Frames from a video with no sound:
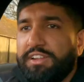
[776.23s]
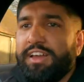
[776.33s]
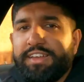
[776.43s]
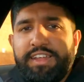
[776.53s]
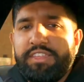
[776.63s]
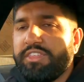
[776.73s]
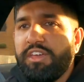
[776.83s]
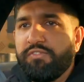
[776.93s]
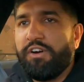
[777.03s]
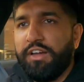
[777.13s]
like an
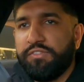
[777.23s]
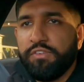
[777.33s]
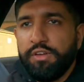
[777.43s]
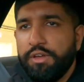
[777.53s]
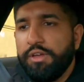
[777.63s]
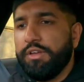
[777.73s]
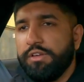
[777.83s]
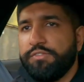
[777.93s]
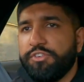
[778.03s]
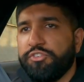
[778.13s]
A35
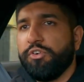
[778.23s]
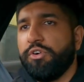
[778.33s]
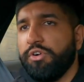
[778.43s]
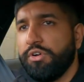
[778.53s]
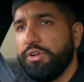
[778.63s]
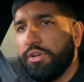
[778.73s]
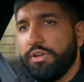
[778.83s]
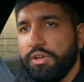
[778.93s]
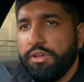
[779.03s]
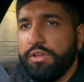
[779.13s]
for sure,
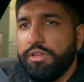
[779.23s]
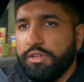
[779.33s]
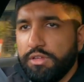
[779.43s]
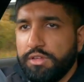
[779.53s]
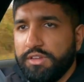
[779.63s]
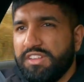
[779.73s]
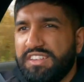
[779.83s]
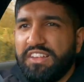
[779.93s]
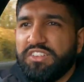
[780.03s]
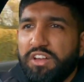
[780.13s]
because that's the